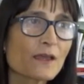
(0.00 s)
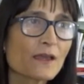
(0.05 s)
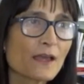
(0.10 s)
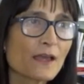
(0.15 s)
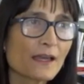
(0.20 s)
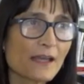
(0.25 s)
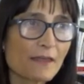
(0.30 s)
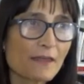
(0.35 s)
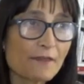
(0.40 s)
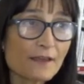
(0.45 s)

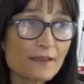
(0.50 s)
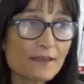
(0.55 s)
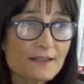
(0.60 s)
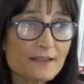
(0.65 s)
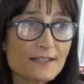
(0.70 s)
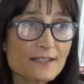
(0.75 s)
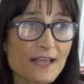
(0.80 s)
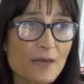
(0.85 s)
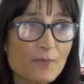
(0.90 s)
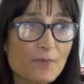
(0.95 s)
and I think
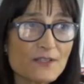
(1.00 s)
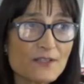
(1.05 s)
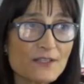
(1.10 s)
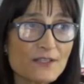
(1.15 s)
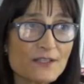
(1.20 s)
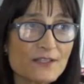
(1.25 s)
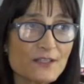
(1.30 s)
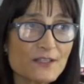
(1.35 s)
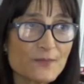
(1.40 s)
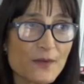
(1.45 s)
this happens
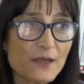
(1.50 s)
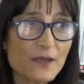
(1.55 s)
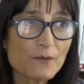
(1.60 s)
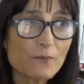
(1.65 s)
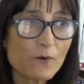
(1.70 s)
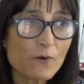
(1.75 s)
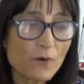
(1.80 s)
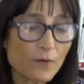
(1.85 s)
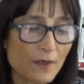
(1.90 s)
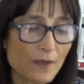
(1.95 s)
in Spain
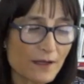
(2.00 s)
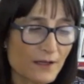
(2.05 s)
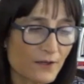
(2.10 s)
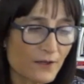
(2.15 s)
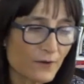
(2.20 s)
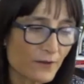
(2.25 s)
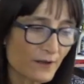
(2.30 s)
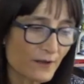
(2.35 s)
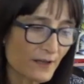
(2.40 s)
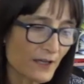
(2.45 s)
more than in
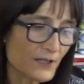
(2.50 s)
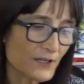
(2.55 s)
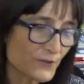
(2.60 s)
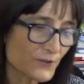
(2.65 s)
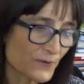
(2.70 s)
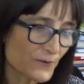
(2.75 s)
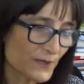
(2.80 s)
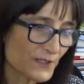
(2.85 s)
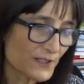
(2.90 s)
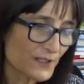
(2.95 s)
other
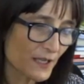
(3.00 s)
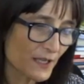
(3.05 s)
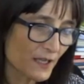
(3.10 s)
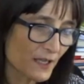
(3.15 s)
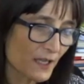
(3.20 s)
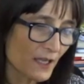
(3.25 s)
countries,